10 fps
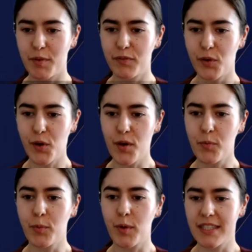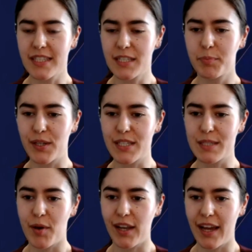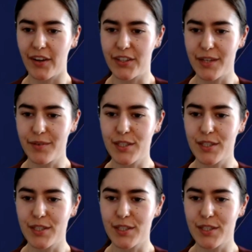before, and we wanted to put a spotlight on you